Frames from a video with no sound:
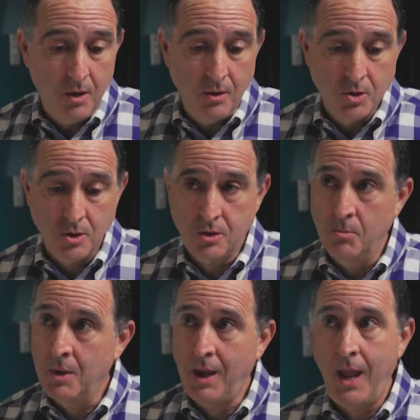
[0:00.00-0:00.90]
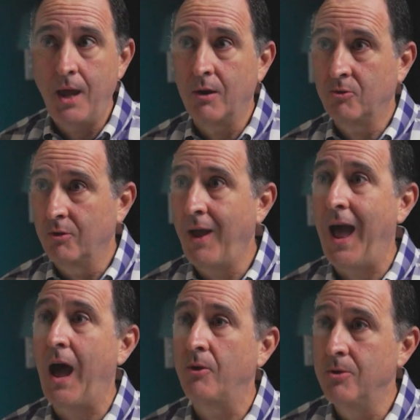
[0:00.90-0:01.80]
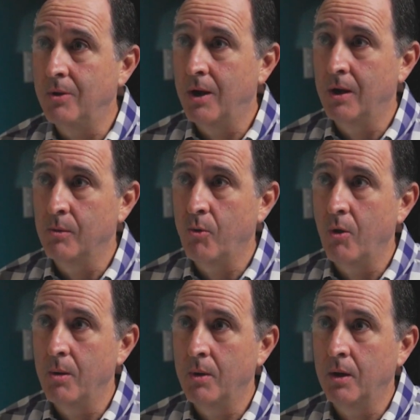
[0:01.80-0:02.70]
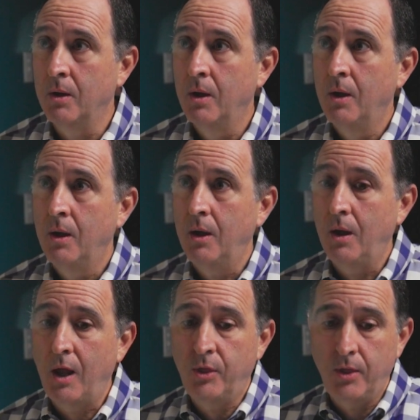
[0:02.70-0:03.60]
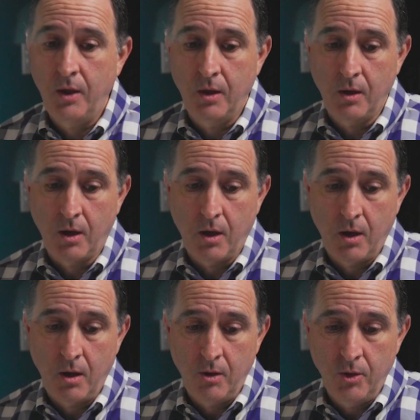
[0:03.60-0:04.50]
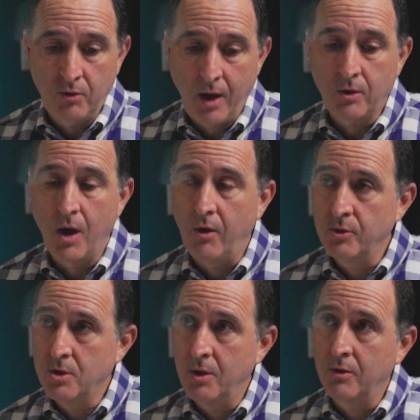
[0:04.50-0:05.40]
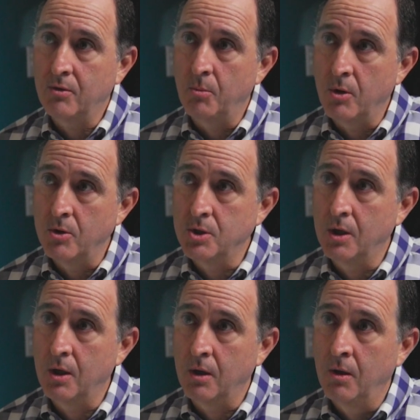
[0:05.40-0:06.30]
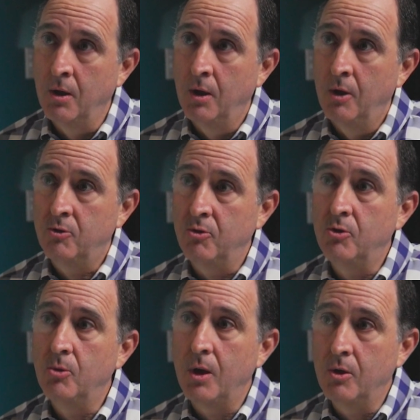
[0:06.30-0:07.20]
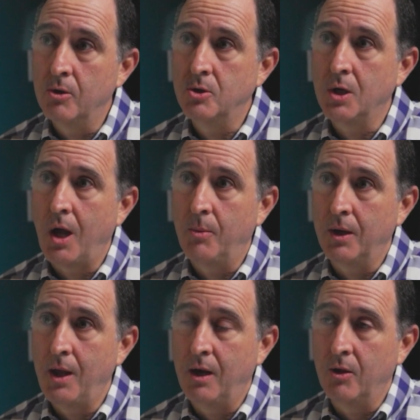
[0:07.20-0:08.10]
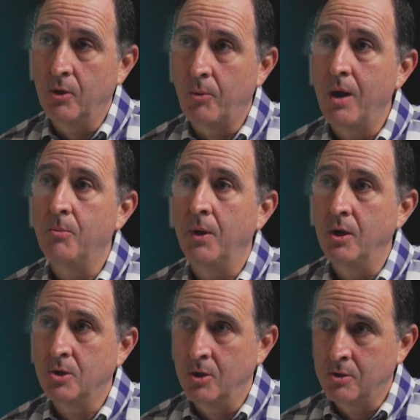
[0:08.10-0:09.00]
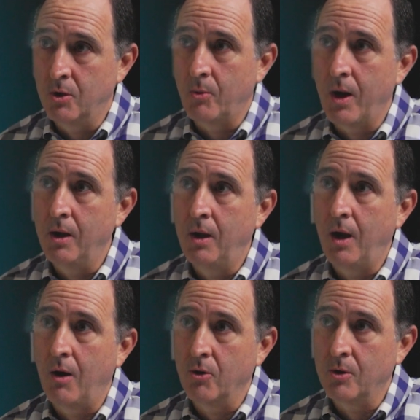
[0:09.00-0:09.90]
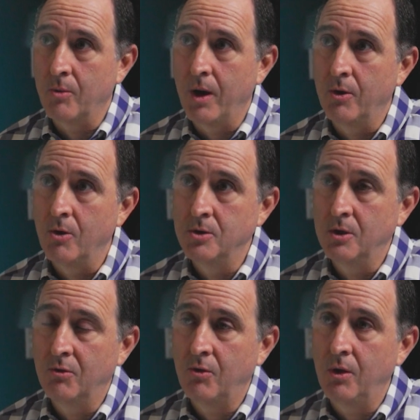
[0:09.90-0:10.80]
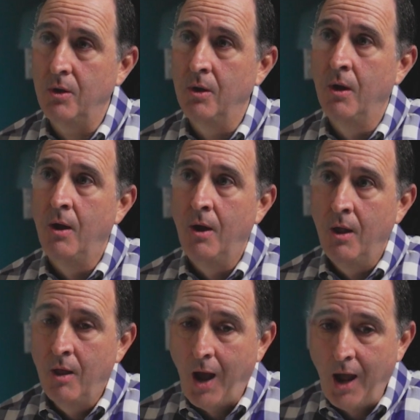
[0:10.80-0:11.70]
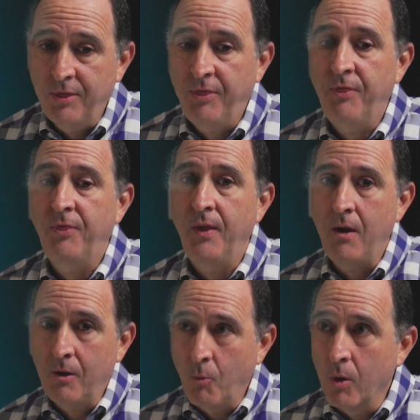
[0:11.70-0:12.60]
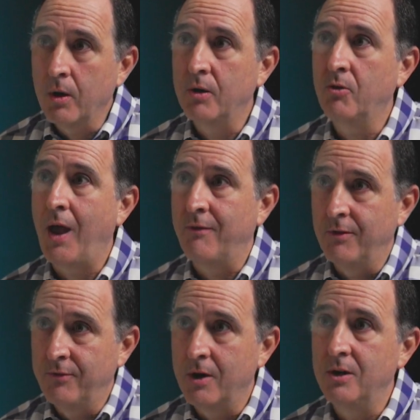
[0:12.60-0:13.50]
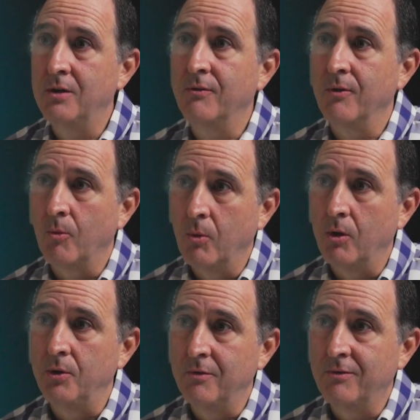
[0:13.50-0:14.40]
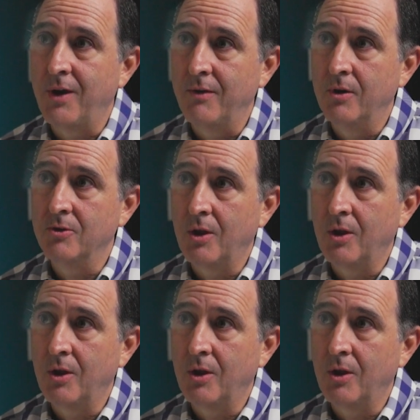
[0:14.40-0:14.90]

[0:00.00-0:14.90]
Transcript: just the mechanics of how you get an appointment. And I think the technology that's emerging to do a good job at getting the right patient to the right care at the right urgency, I think we're going to have a very different world in 5 years.